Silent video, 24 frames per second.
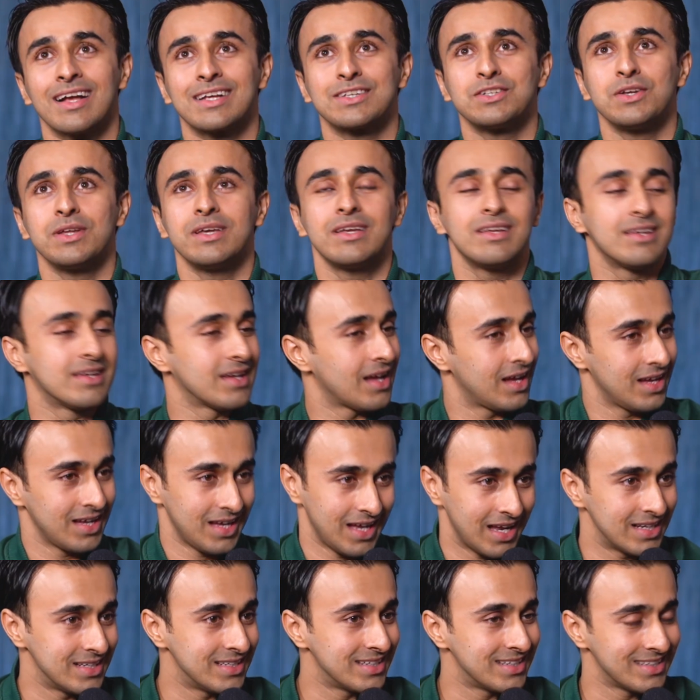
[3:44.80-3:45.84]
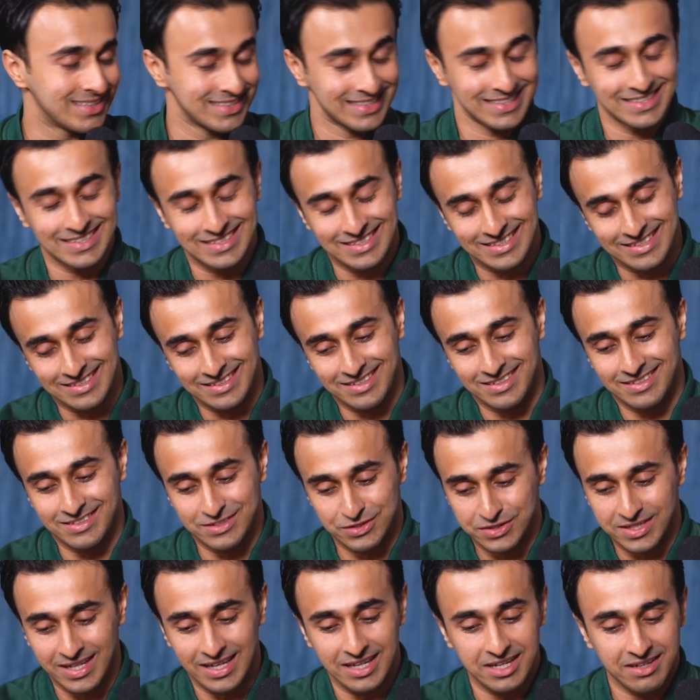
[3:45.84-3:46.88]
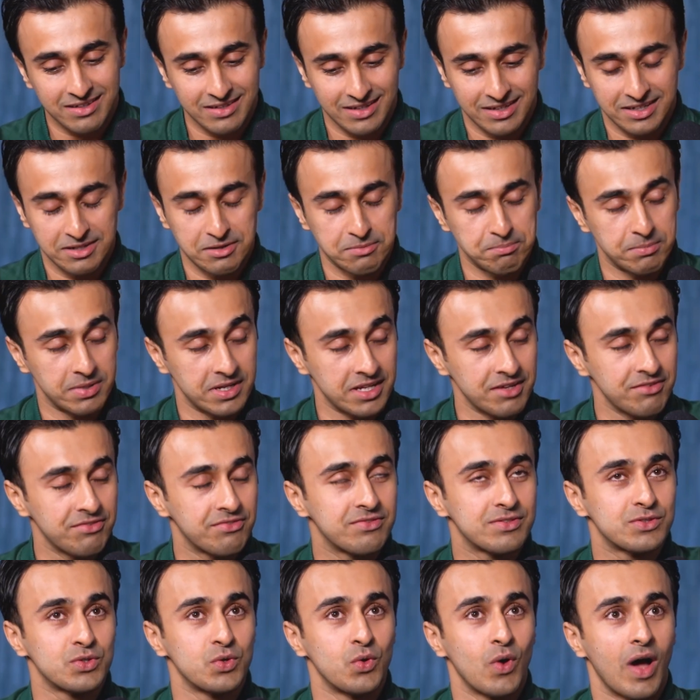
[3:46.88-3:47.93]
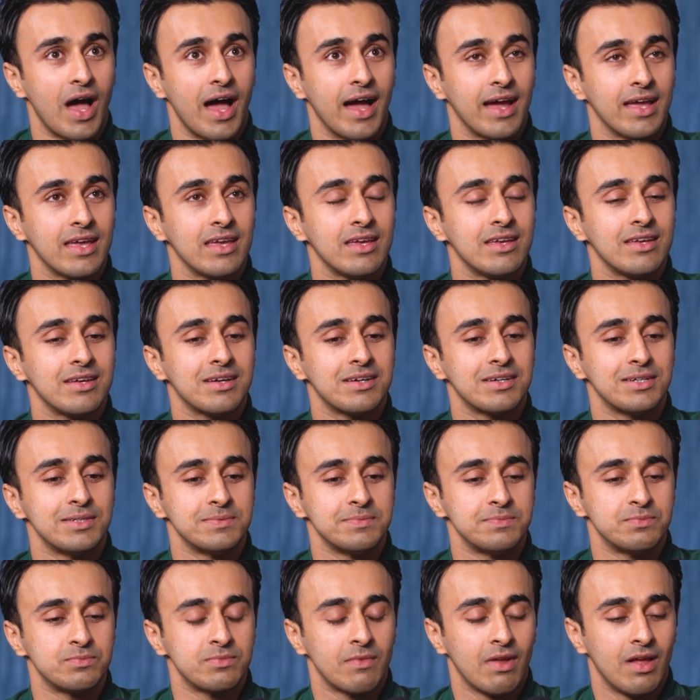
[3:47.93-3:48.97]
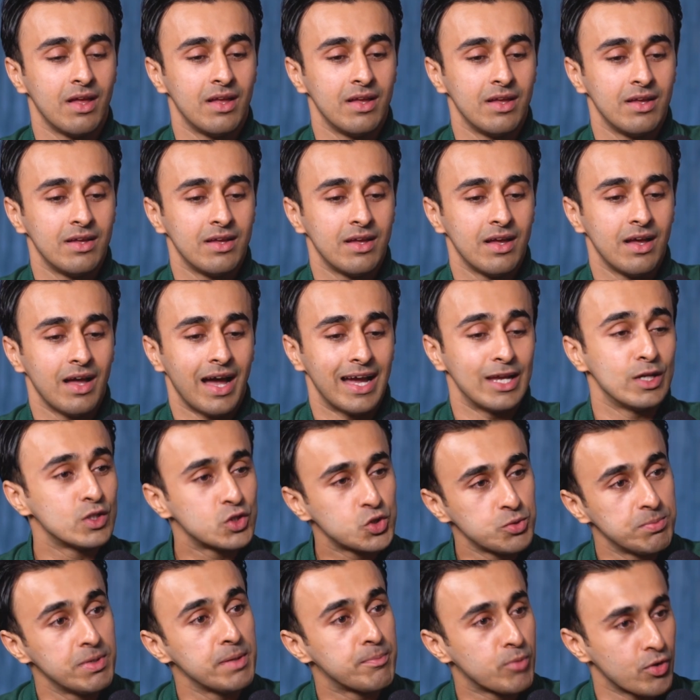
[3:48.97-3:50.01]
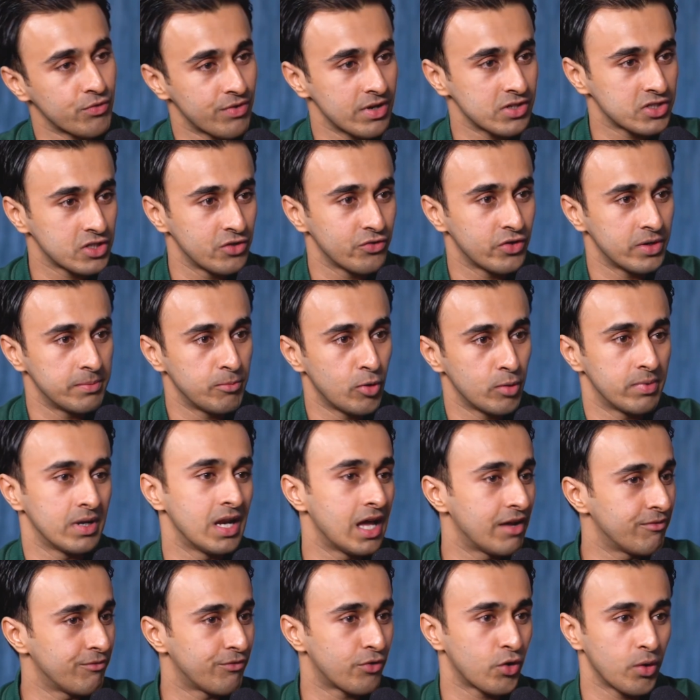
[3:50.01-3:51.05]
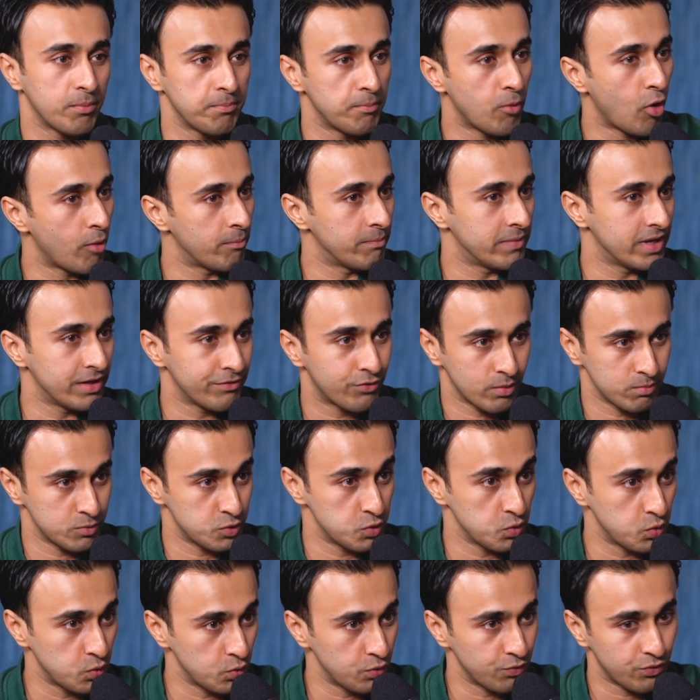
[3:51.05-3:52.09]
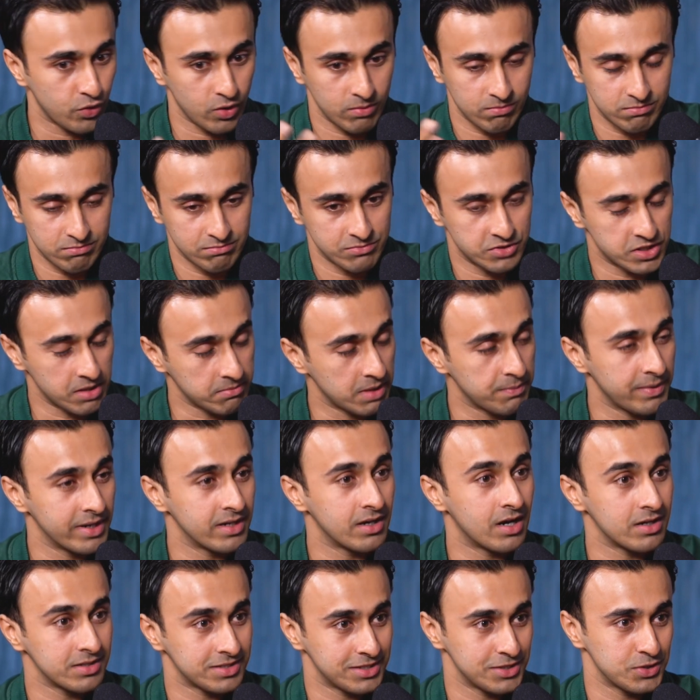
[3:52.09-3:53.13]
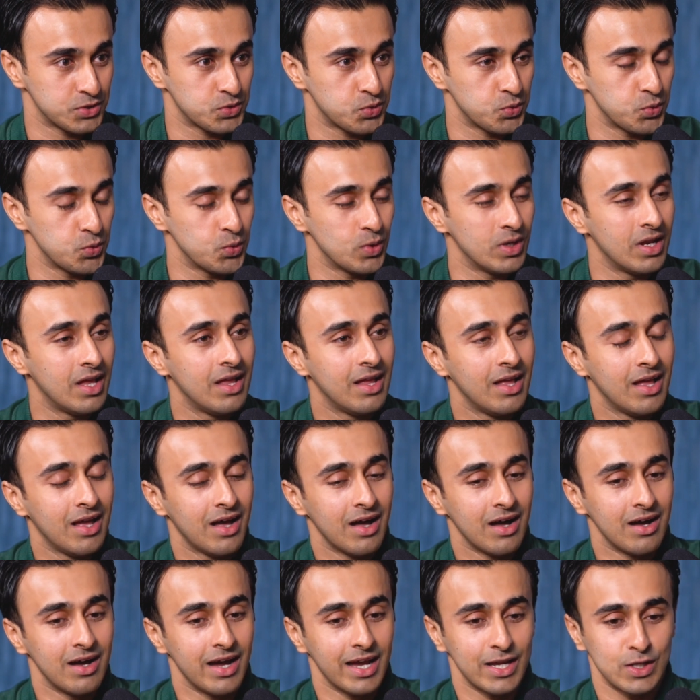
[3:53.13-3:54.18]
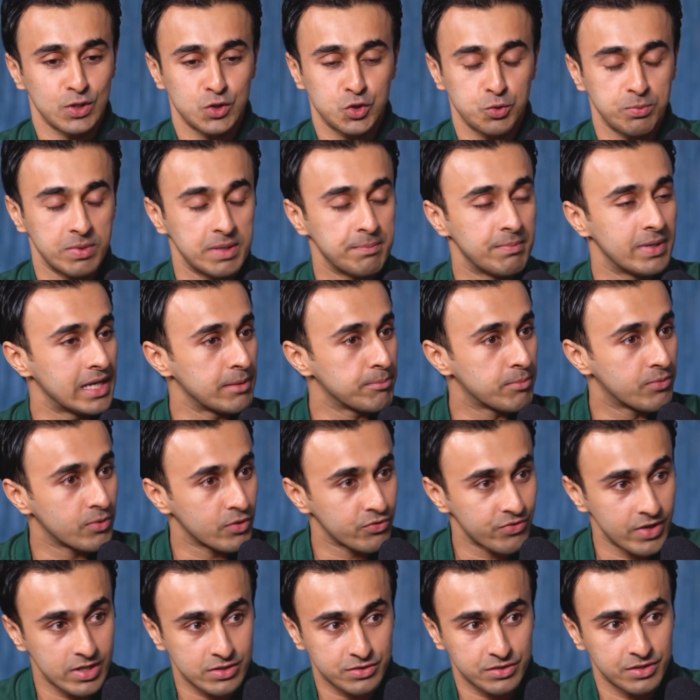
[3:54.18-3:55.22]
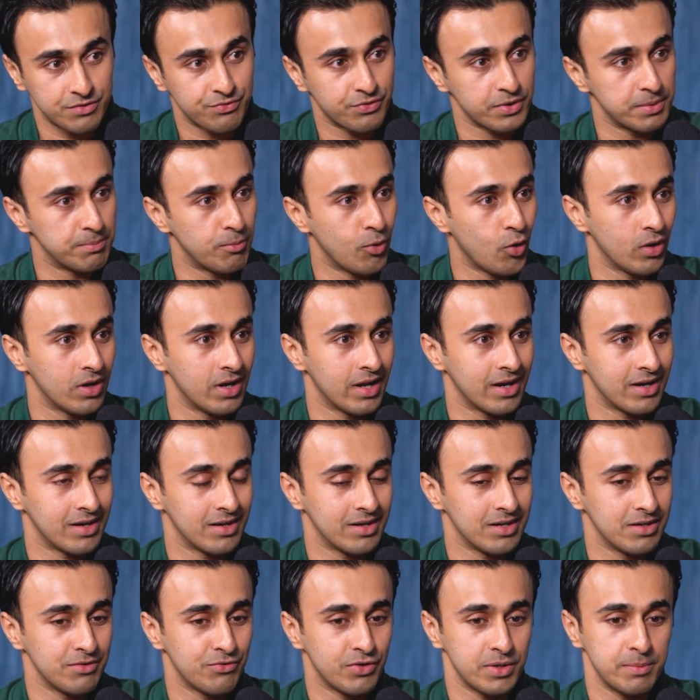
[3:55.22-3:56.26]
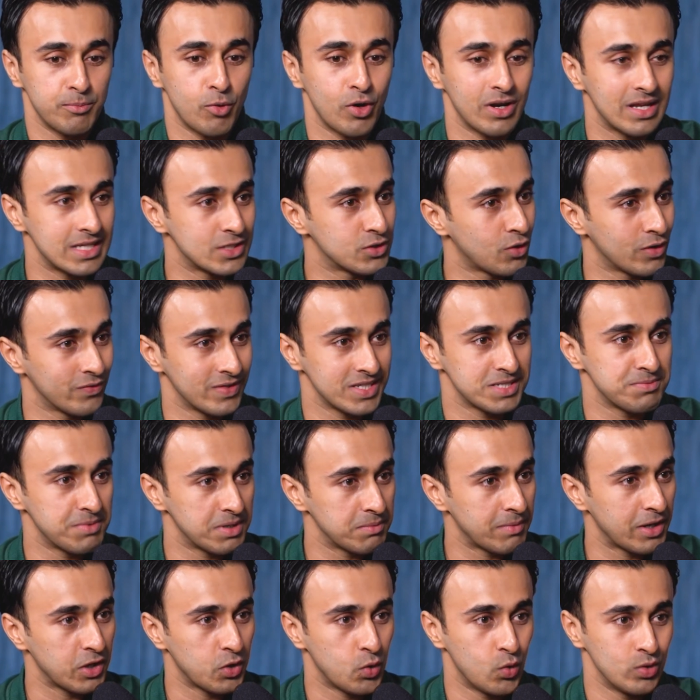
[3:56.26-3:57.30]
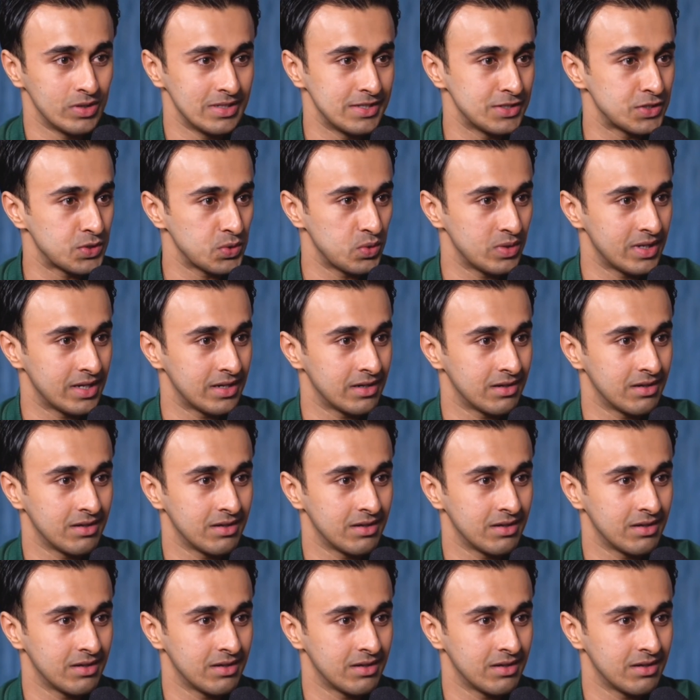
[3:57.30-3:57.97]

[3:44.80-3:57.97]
Actually, yeah, I'll just share in brief. So I used to be a professional football player. I'm from Bombay, from Juhu, from Jamnabai Narsi School. I used to be playing professional football, and football has always been my whole and soul.